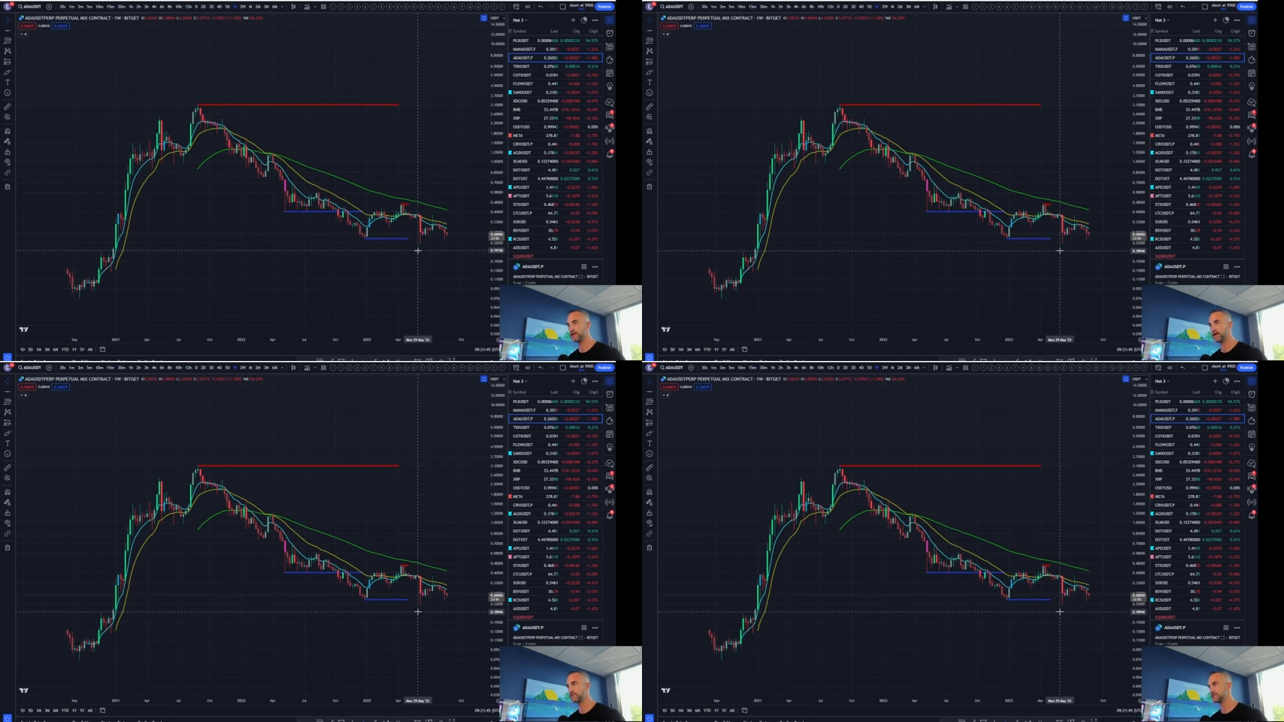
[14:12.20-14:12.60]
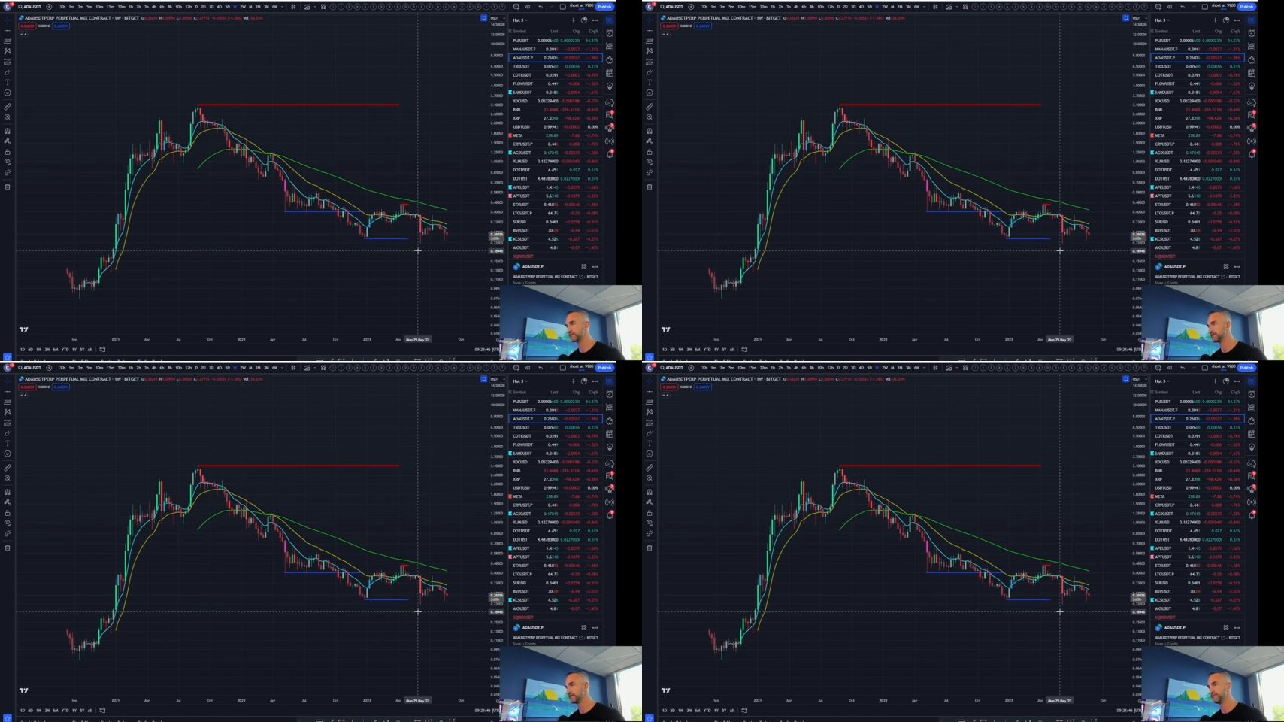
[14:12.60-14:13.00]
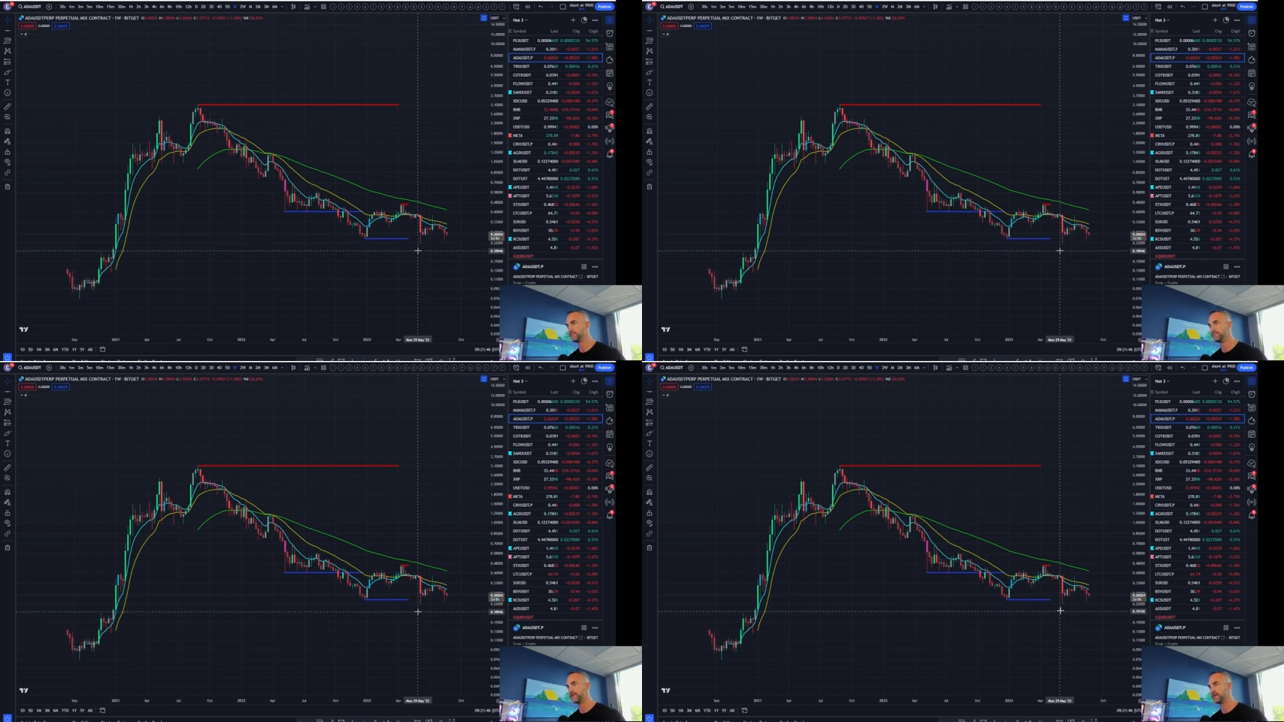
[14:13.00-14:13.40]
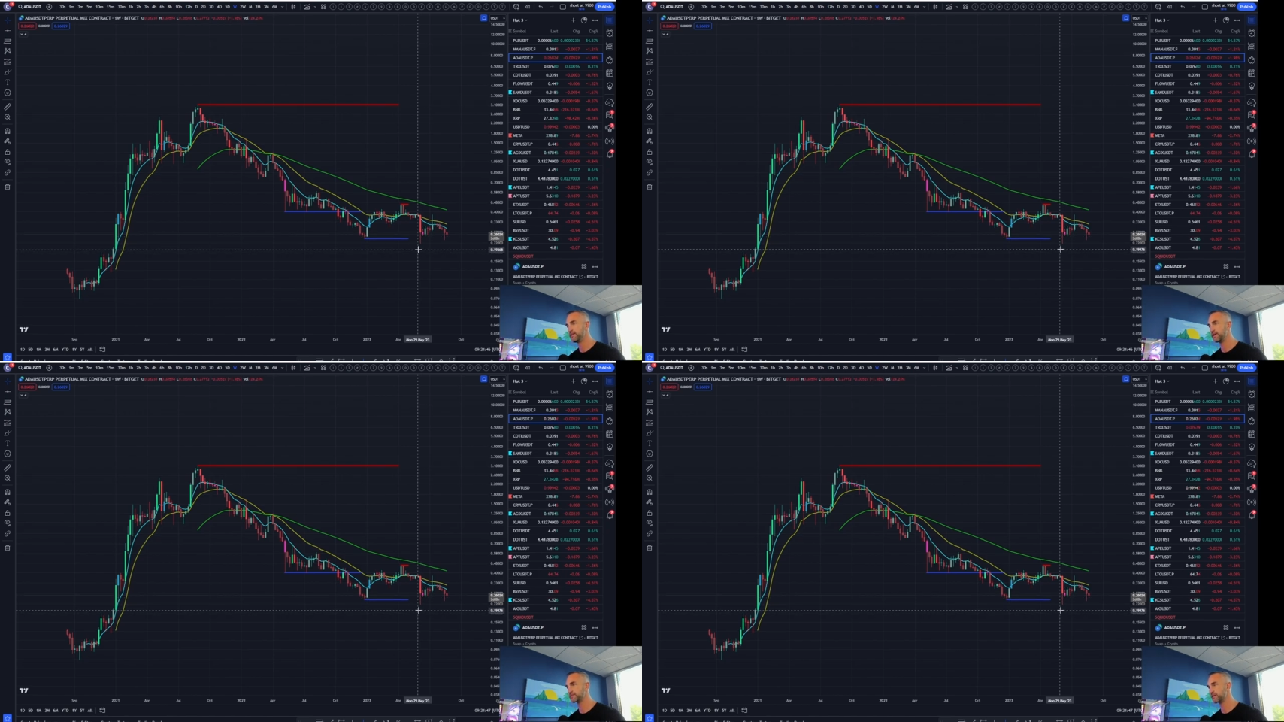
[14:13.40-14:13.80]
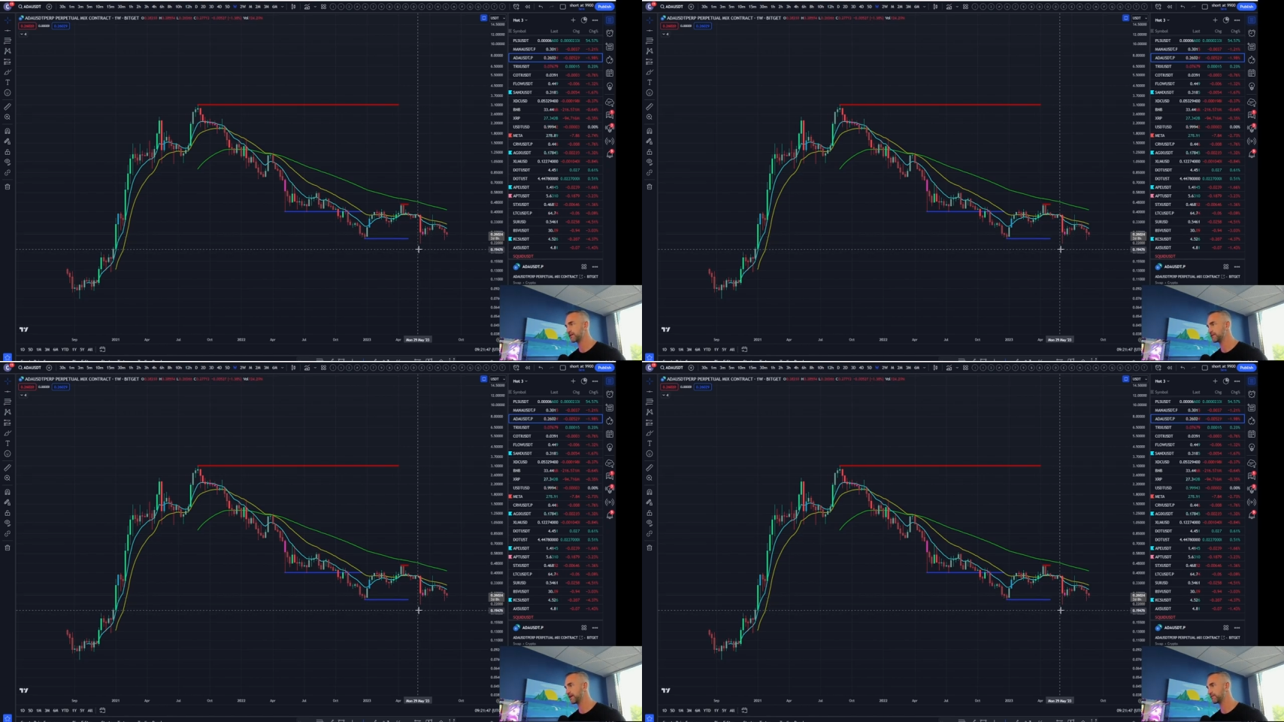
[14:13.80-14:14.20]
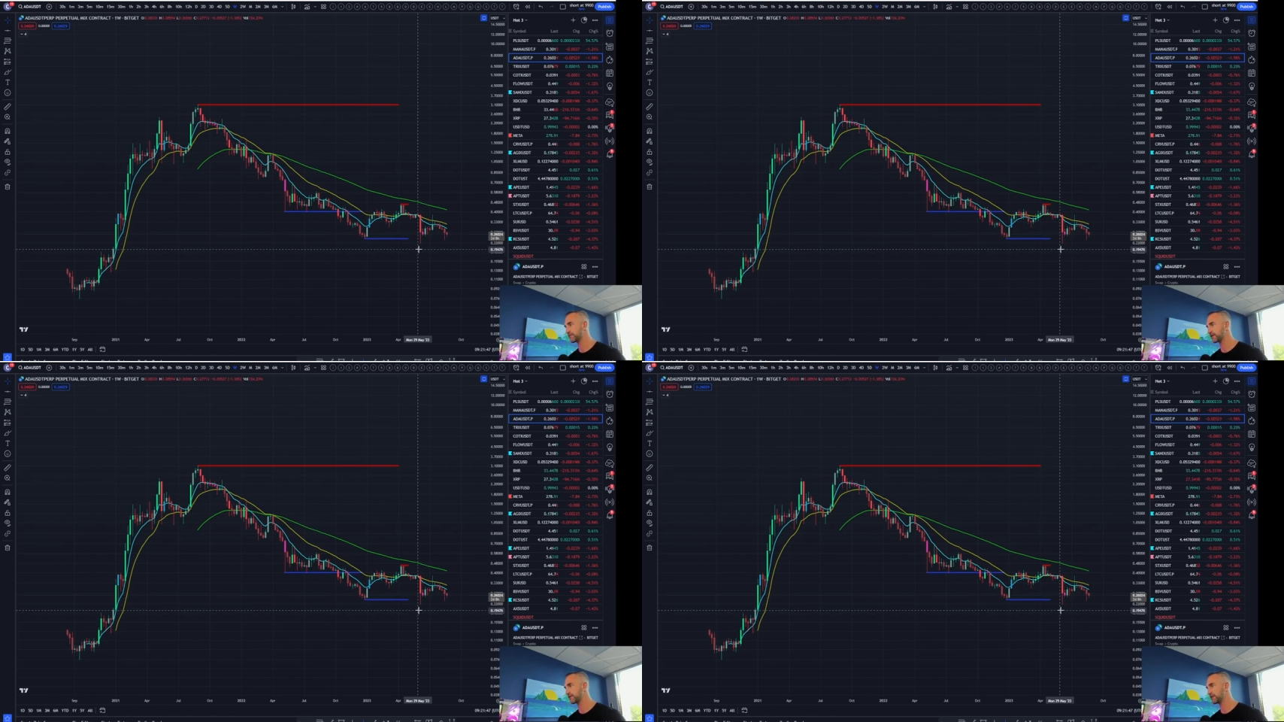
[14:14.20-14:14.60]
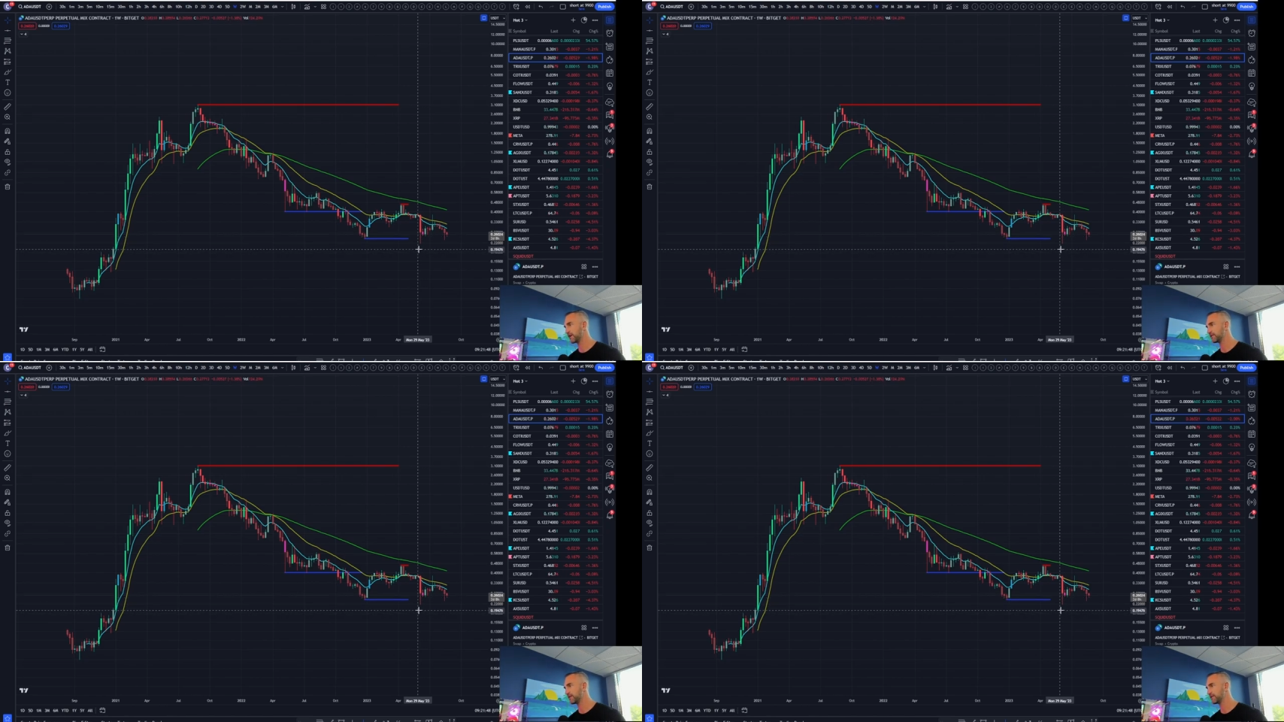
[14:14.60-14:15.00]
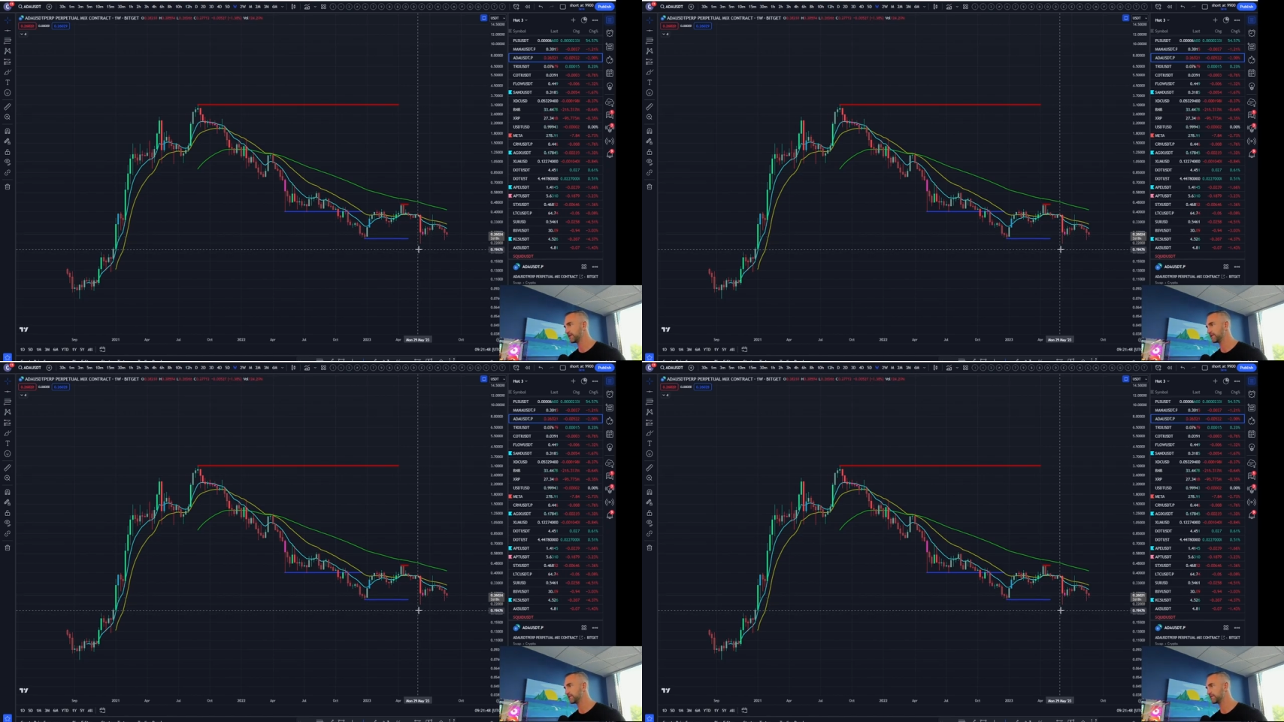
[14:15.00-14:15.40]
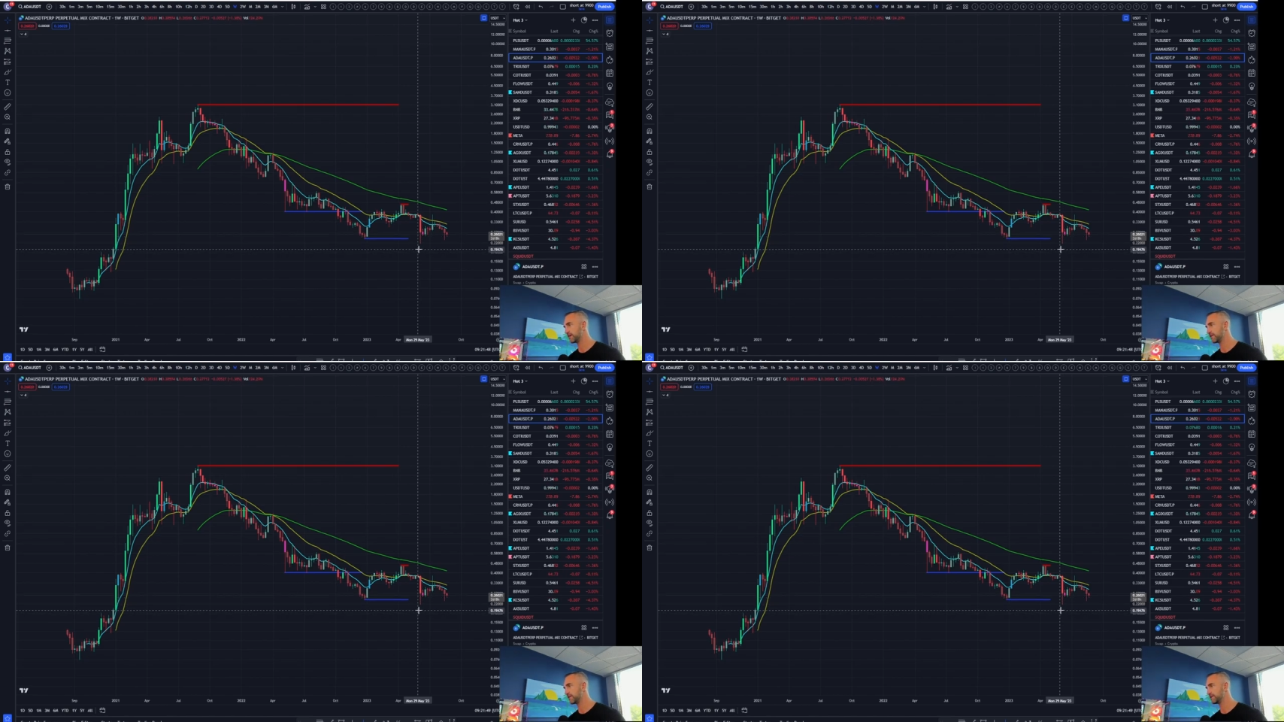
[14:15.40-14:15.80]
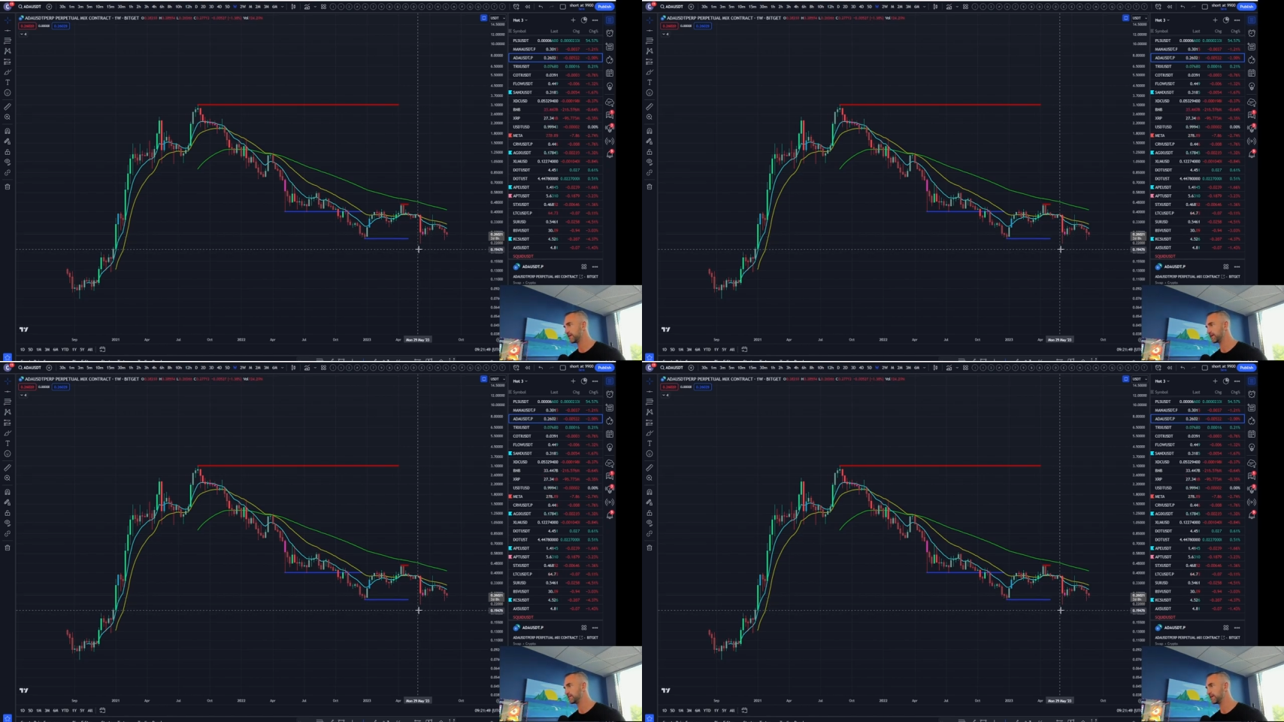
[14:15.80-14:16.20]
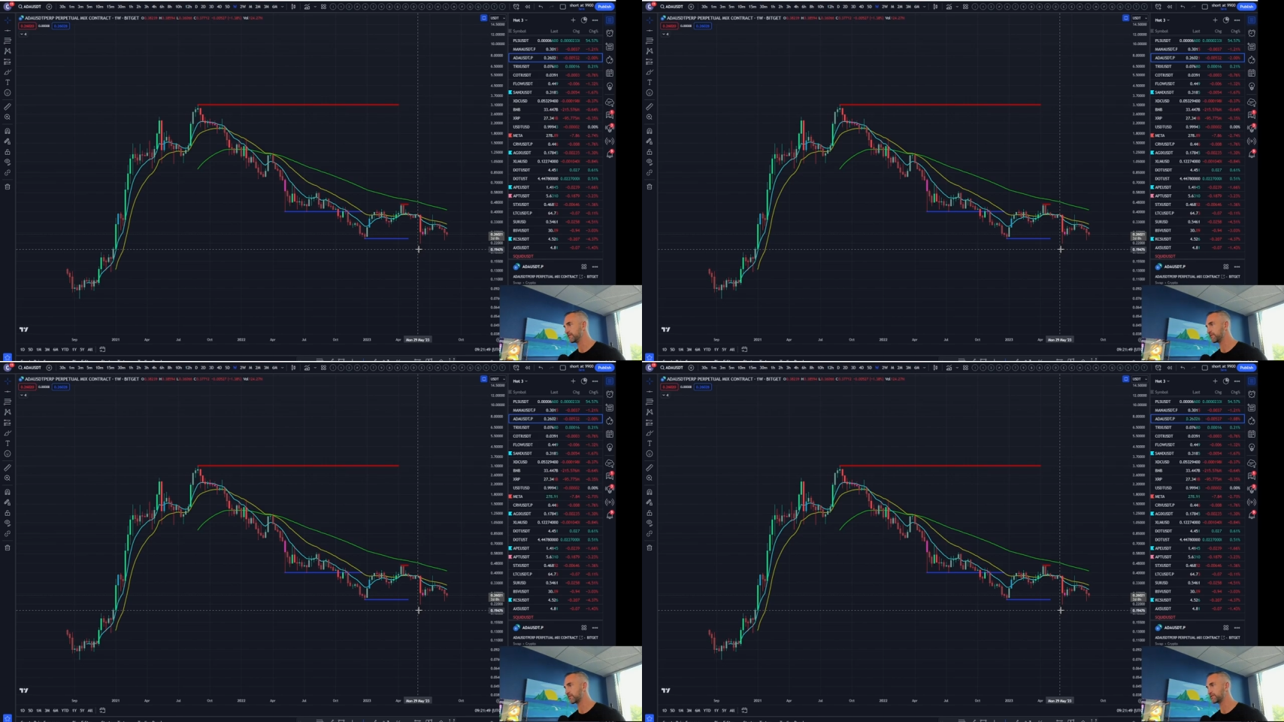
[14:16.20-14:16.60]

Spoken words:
[unreadable: no face in view]